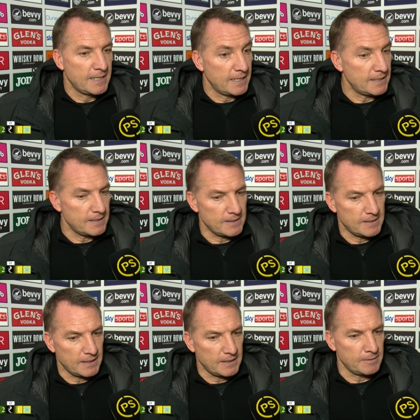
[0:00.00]
And
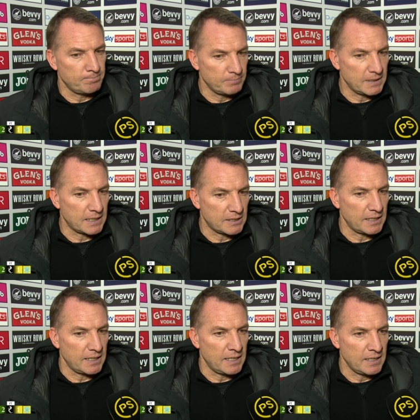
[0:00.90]
like I
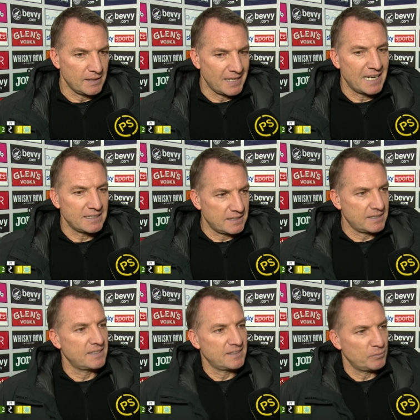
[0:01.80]
say,
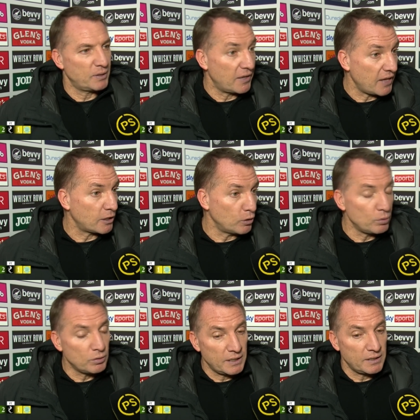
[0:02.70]
that we get that
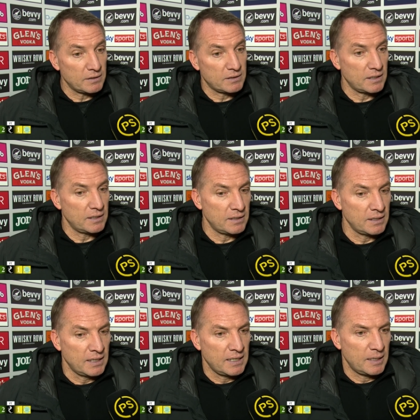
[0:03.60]
goal, then it
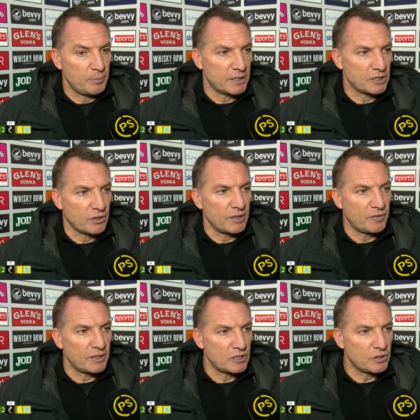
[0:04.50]
brings a great
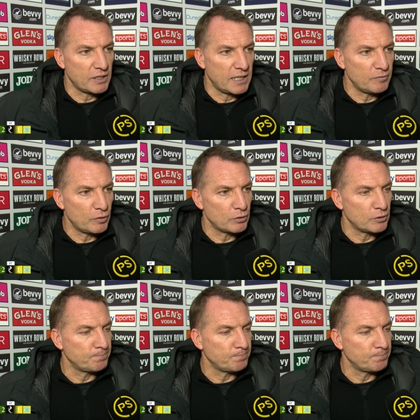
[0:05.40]
finish to the game for us.